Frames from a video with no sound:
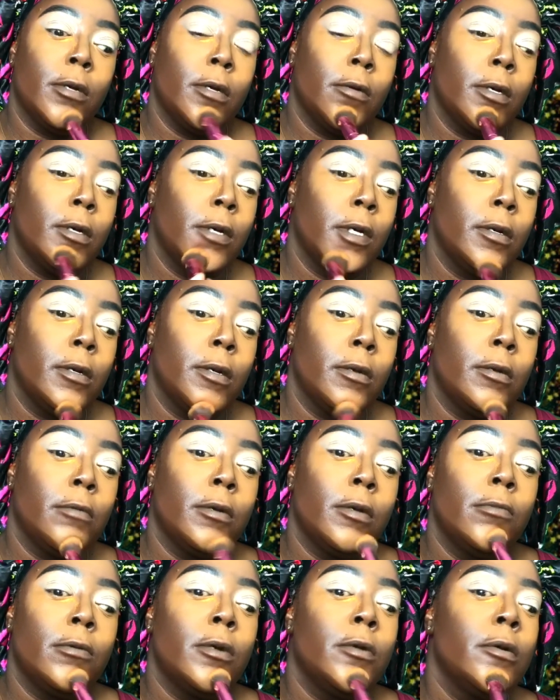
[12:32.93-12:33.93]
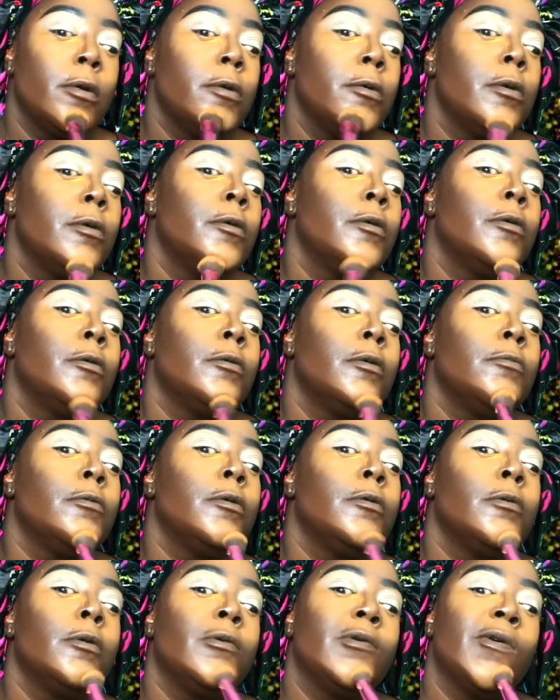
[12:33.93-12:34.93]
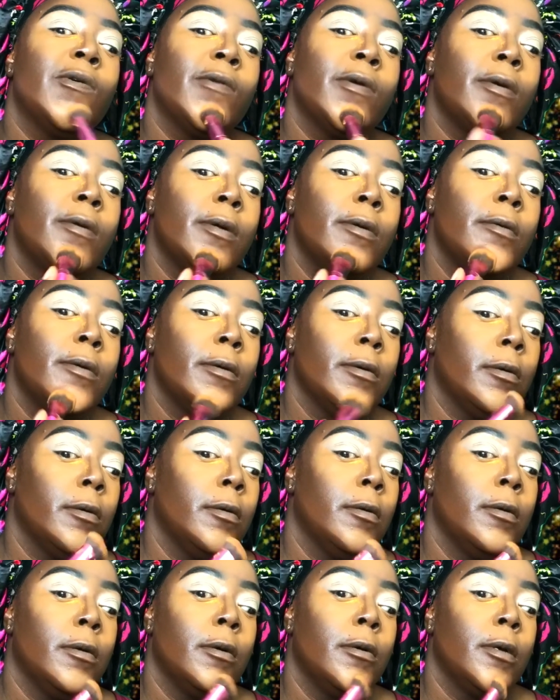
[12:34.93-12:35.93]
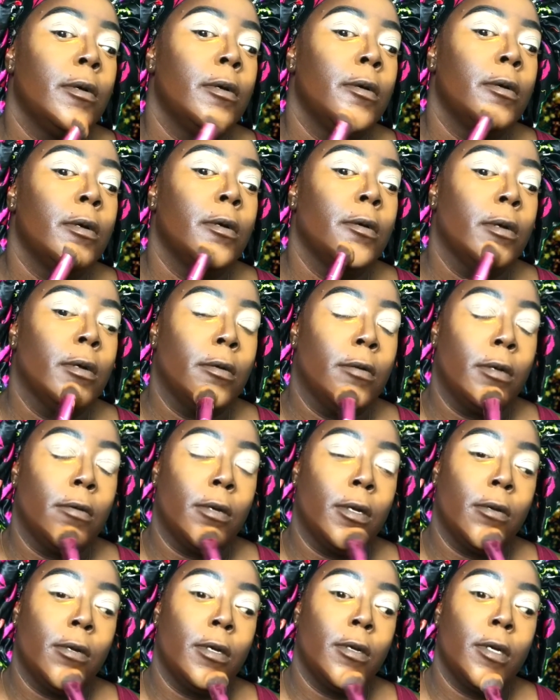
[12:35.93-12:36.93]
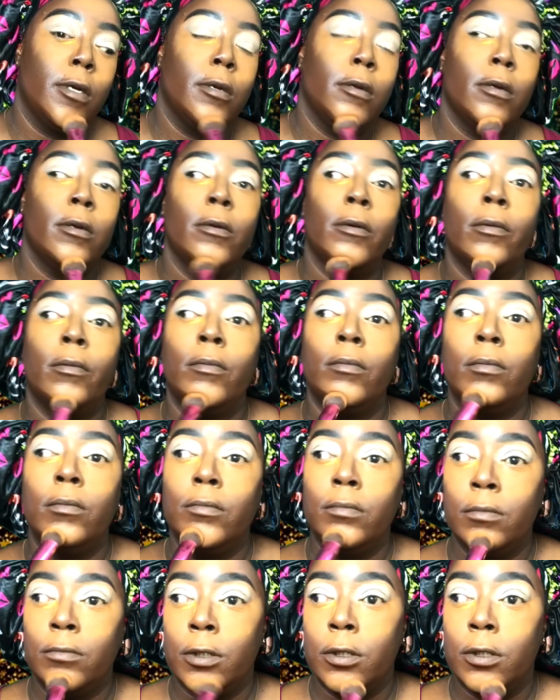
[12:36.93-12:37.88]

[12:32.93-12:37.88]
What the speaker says: this concealer stays where it is supposed to, child.